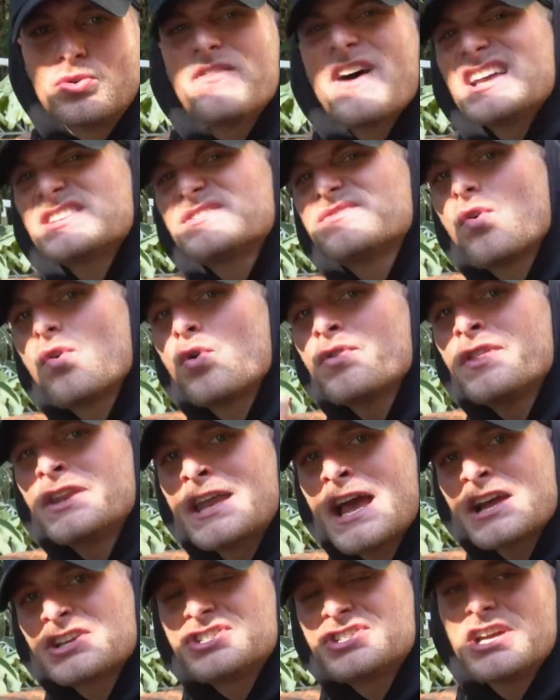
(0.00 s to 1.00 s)
Fast forward the
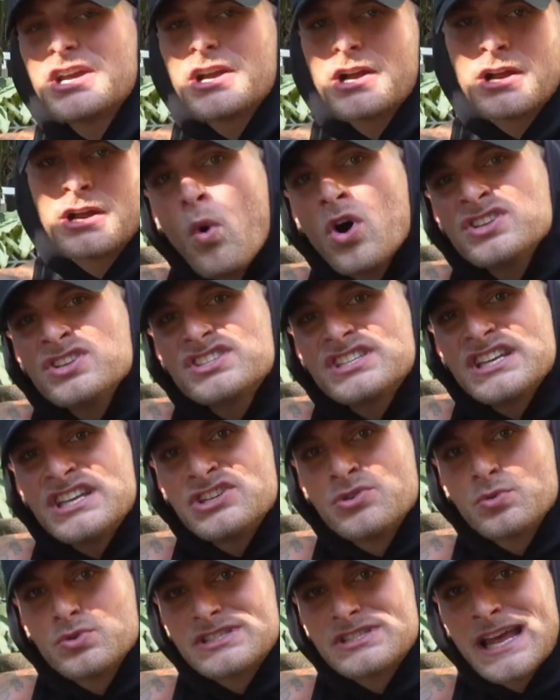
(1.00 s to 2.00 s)
next year, one
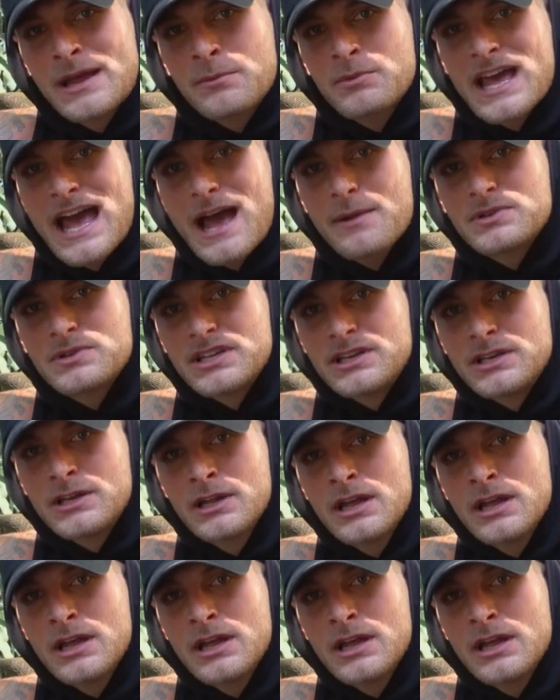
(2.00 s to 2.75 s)
senior was named captain.